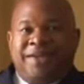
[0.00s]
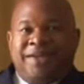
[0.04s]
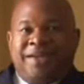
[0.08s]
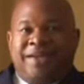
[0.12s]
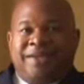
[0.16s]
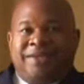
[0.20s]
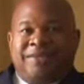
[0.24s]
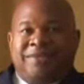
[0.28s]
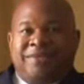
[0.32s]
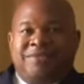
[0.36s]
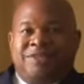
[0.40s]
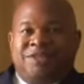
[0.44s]

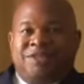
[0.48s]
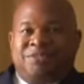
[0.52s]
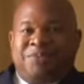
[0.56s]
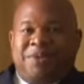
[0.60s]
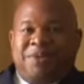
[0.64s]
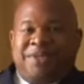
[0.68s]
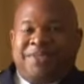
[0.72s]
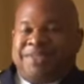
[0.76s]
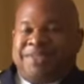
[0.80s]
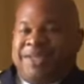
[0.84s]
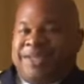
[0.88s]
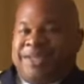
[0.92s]
And this
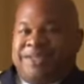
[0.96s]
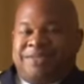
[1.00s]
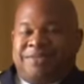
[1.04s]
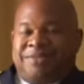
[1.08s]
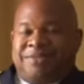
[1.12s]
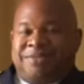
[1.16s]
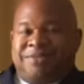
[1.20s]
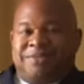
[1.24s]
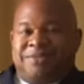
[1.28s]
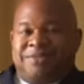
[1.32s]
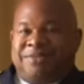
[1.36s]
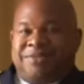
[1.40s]
place
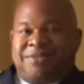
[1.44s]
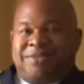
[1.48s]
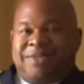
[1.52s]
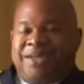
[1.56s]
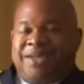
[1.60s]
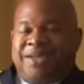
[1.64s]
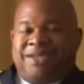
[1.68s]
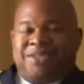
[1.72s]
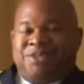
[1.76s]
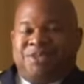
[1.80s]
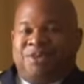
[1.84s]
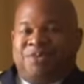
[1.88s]
has,
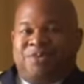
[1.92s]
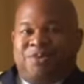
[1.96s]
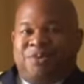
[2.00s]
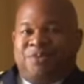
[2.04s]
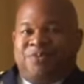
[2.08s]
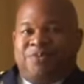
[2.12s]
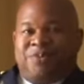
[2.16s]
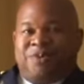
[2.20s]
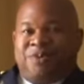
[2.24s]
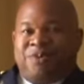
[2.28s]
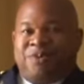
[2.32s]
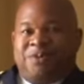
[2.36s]
it has no
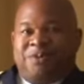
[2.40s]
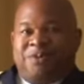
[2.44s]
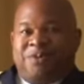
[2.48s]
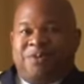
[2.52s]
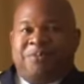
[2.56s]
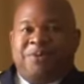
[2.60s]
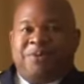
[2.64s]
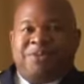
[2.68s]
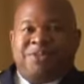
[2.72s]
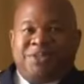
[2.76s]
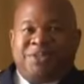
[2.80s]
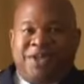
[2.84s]
room for
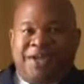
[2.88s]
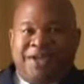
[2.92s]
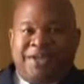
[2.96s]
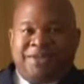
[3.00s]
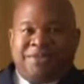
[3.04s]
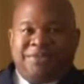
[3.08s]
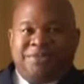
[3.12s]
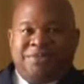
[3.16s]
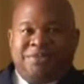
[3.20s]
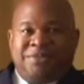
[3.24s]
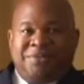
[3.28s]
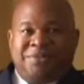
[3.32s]
a bunch of
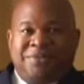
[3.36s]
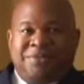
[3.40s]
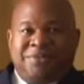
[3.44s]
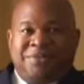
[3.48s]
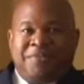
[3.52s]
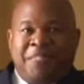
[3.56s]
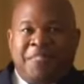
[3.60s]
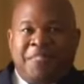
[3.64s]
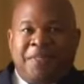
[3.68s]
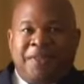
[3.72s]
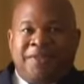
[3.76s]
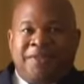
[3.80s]
eyes.
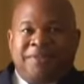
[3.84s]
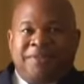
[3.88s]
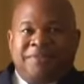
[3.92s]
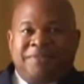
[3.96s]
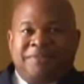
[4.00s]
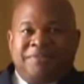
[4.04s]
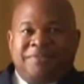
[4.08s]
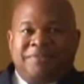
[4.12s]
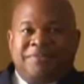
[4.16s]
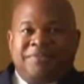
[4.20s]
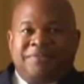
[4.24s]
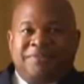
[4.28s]

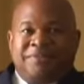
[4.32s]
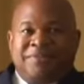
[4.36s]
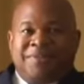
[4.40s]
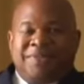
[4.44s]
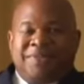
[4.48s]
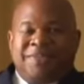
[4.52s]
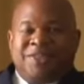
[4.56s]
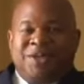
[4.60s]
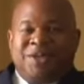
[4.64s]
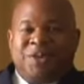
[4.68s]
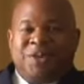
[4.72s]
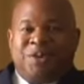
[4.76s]
Yeah.
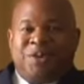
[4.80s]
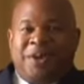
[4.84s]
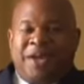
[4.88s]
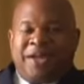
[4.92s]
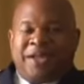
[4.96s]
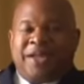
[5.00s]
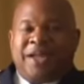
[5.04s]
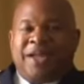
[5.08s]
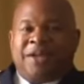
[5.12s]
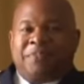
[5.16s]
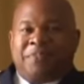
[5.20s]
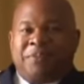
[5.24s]
And so
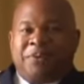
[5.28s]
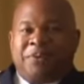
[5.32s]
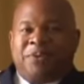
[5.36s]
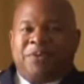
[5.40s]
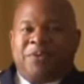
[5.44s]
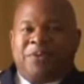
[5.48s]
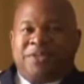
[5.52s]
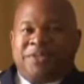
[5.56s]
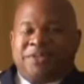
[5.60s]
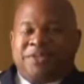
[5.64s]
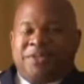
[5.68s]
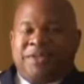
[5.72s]
I, I can
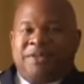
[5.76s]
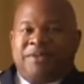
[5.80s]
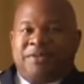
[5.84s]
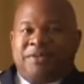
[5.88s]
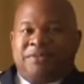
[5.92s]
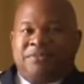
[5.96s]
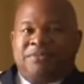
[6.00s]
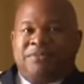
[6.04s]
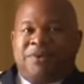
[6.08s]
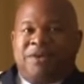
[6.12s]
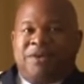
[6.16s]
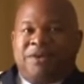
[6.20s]
pretty well tell
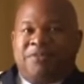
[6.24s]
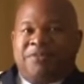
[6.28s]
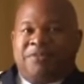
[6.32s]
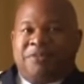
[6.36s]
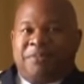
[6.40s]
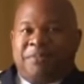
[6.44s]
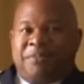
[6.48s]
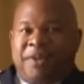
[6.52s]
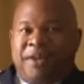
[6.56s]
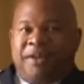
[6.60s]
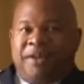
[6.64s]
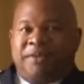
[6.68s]
right off
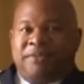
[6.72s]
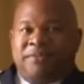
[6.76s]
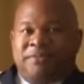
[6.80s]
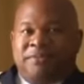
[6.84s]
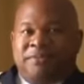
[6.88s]
the bat.